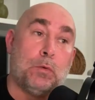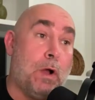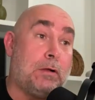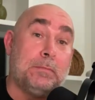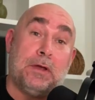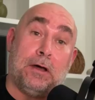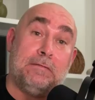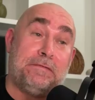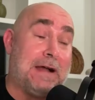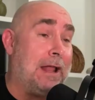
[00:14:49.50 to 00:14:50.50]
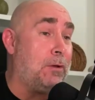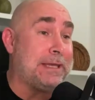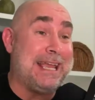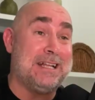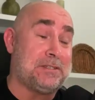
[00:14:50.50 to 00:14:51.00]
You're welcome to unfollow,
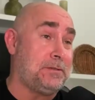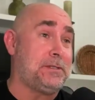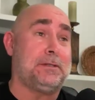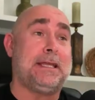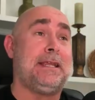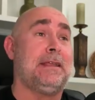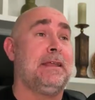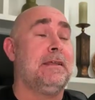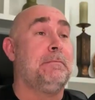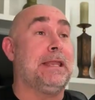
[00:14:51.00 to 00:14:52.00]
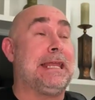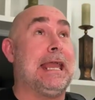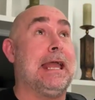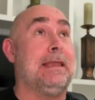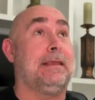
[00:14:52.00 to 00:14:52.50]
cancel, delete. But
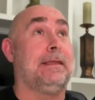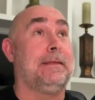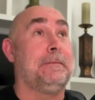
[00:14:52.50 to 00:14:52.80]
again,